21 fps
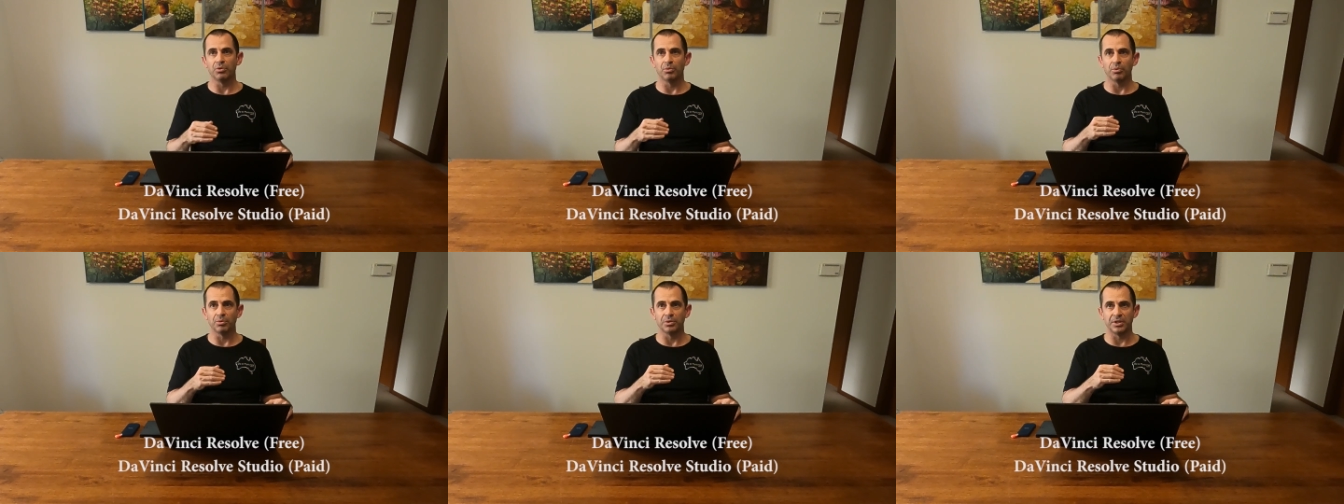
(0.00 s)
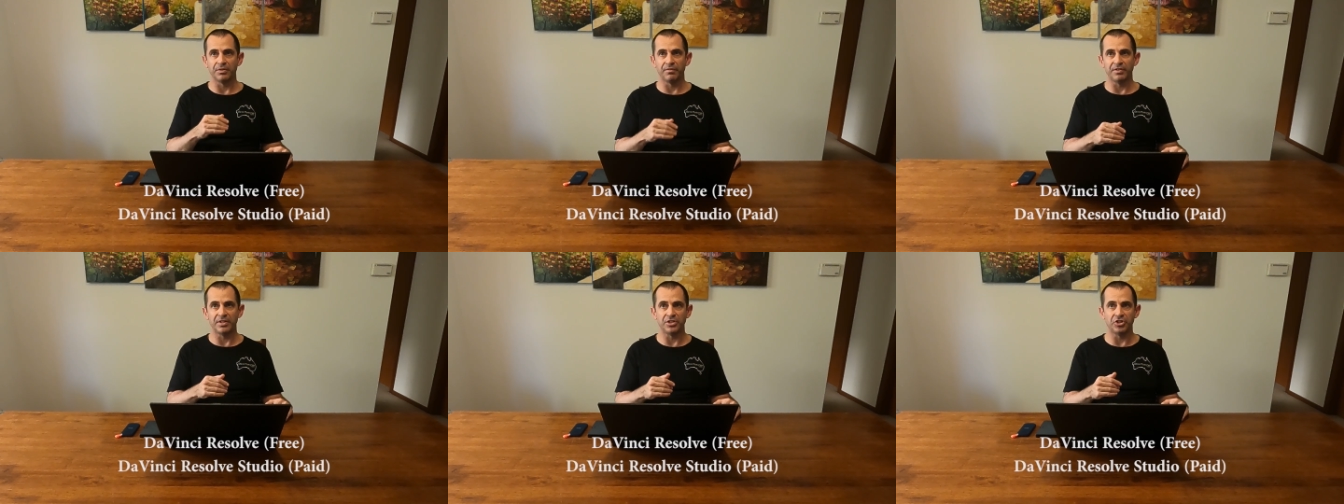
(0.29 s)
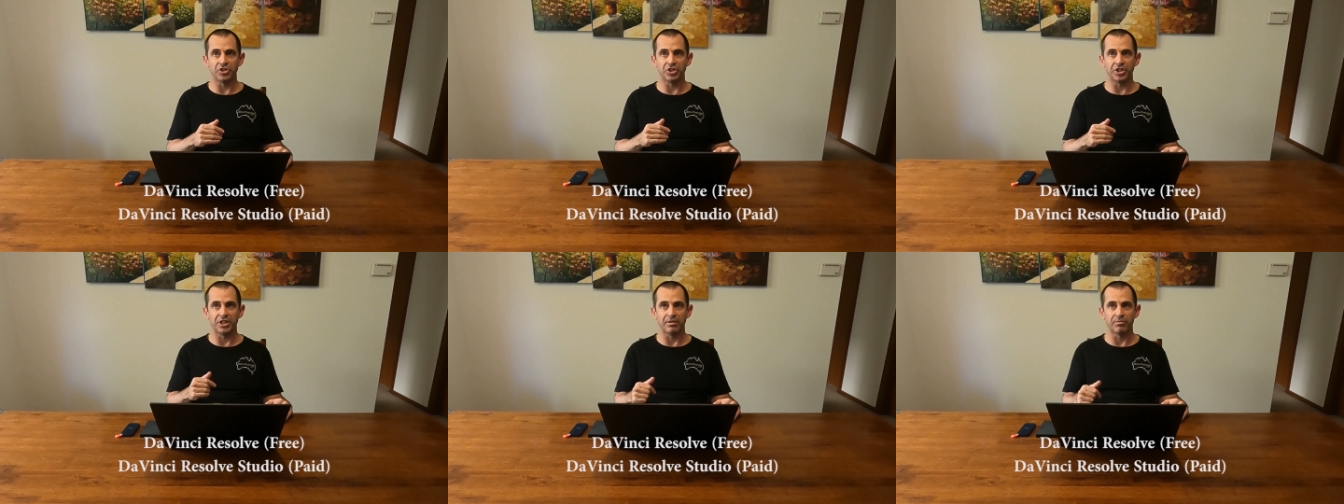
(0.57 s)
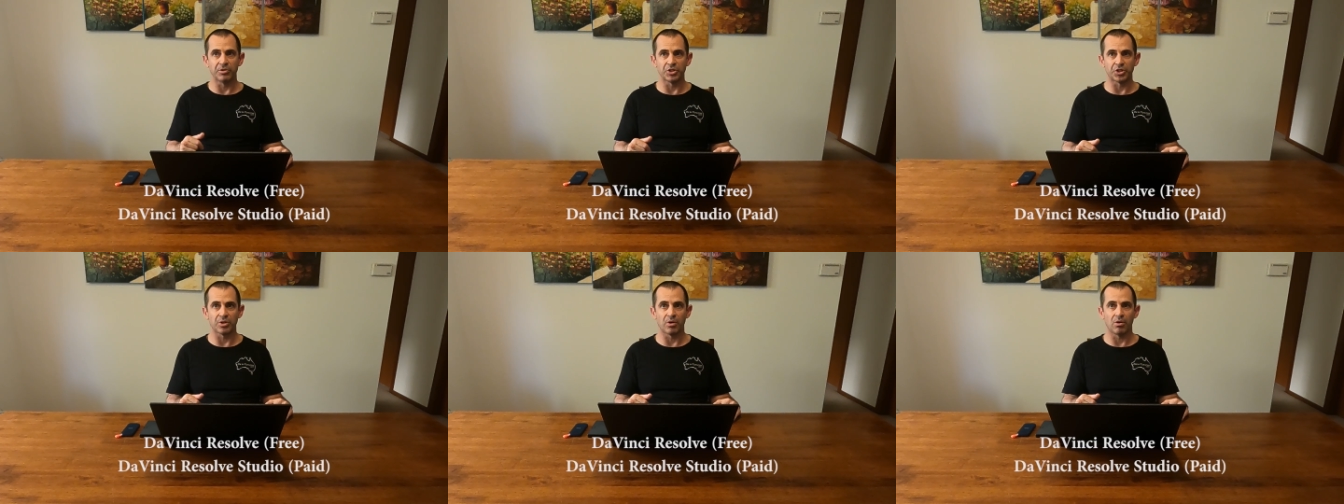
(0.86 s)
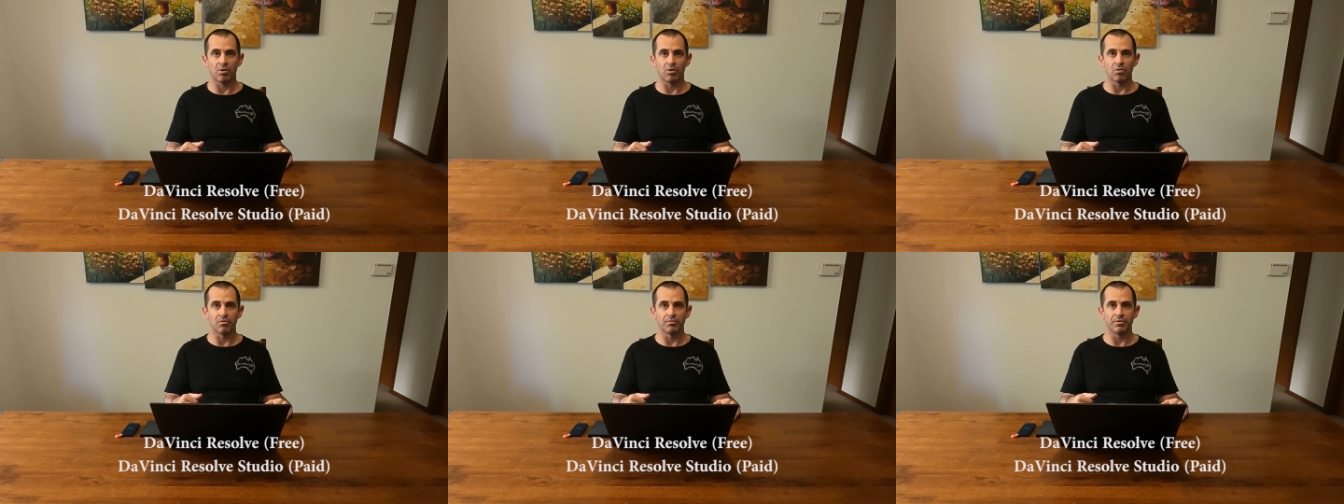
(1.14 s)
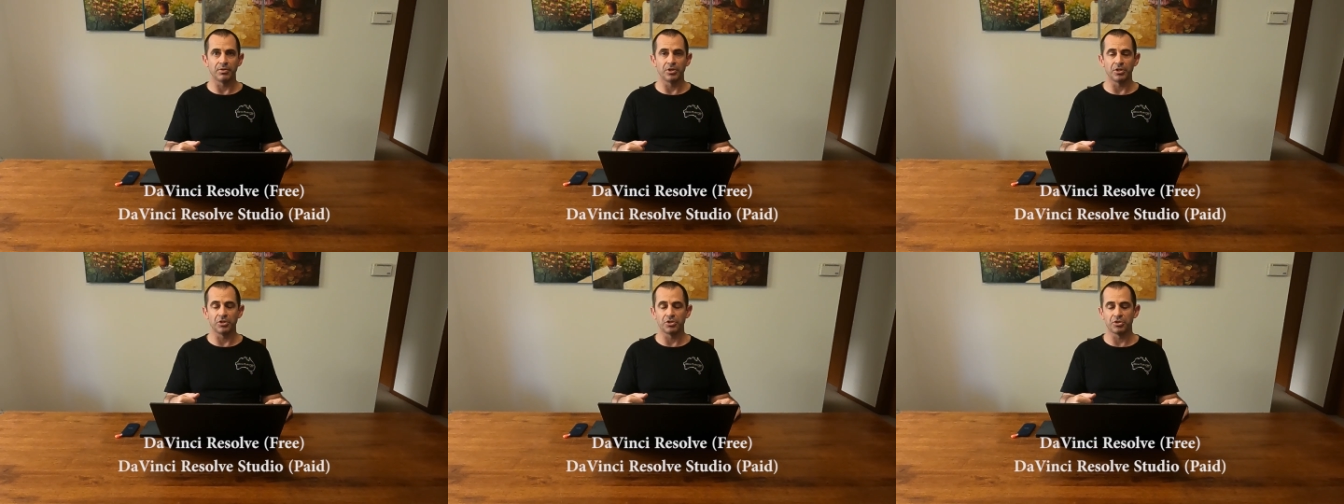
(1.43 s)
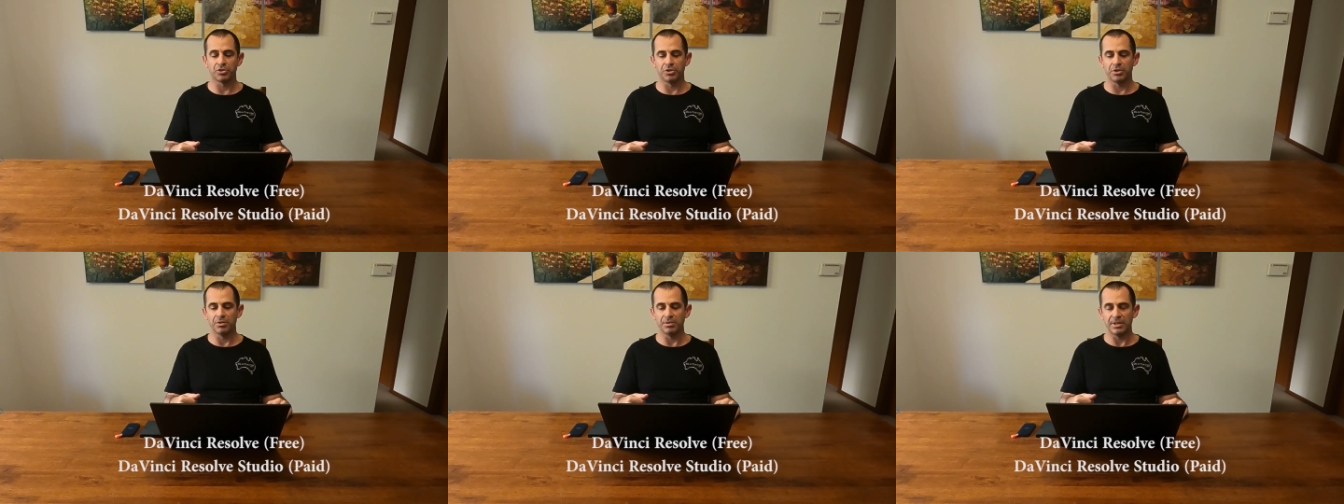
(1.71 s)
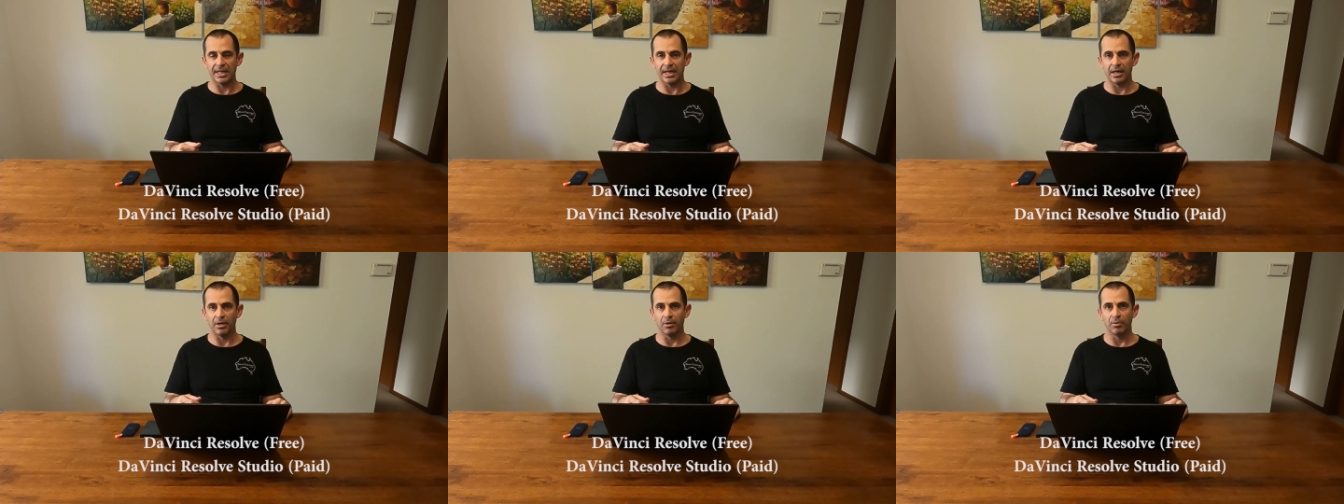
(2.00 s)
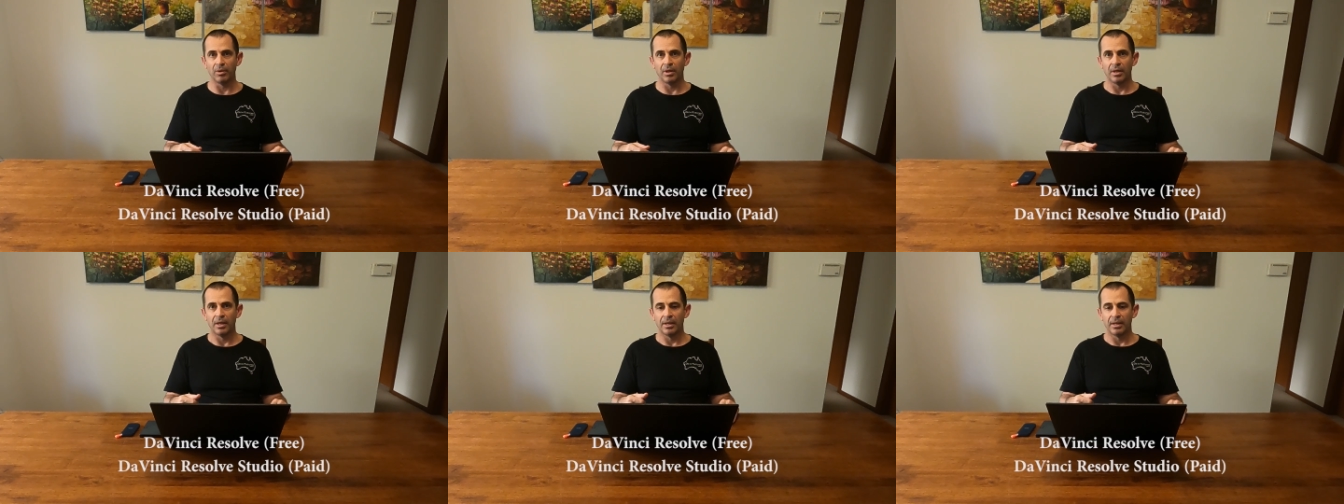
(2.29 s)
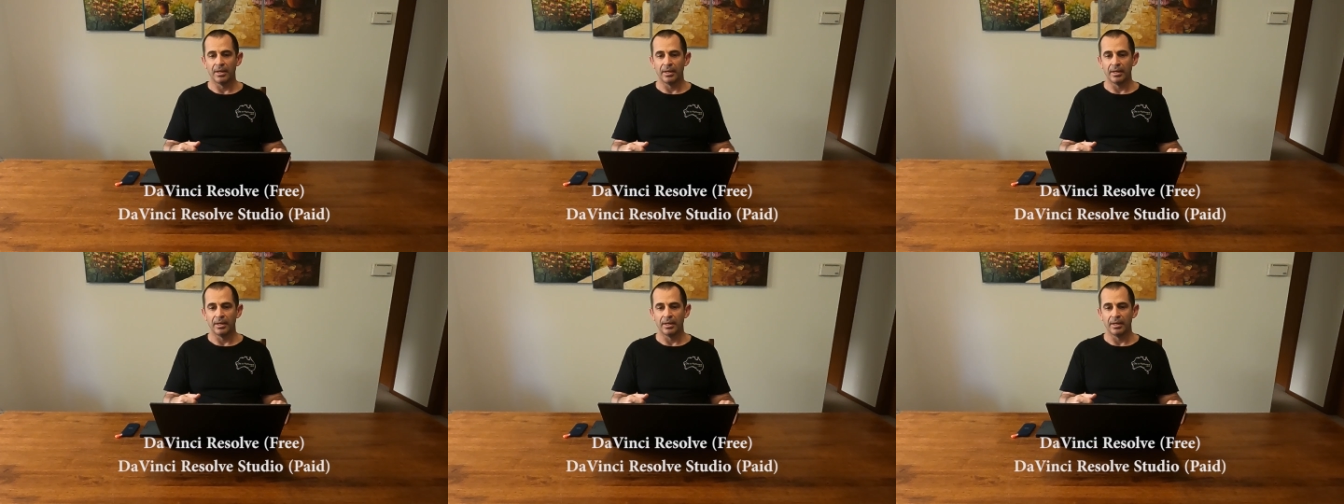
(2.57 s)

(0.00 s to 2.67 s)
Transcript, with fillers: called DaVinci Resolve Studio.